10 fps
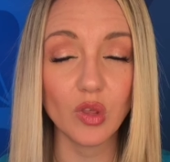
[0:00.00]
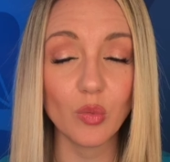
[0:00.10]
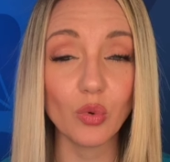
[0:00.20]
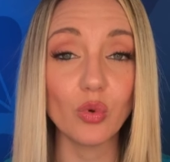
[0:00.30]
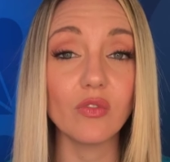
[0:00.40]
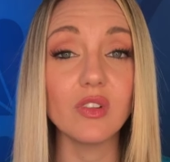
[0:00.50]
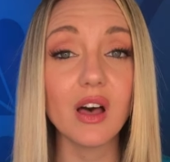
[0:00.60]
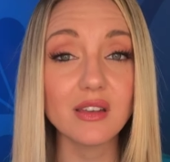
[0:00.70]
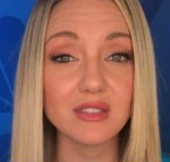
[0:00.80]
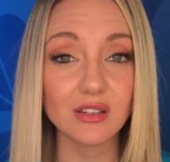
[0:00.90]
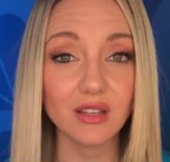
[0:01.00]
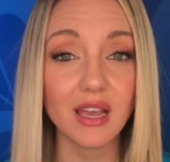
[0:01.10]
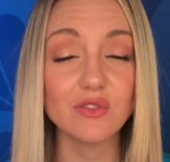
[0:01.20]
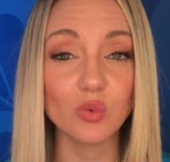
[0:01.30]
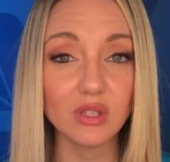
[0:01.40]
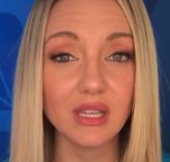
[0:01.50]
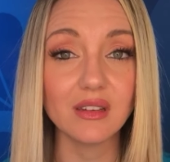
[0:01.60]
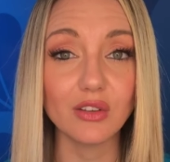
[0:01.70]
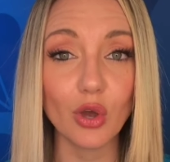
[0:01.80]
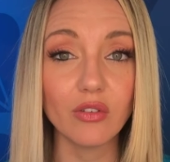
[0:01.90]
people who have lost their lives
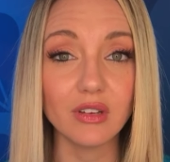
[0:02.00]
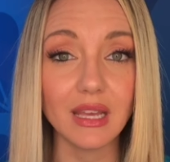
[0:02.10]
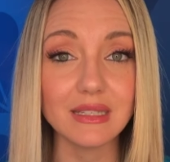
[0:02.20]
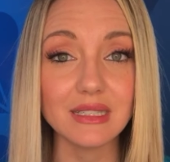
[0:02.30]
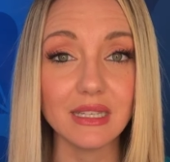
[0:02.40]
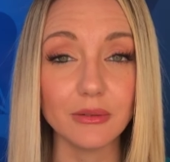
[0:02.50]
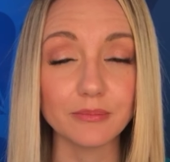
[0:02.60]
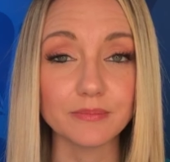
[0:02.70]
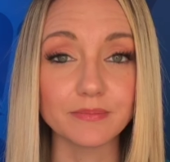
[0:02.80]
related to COVID 19.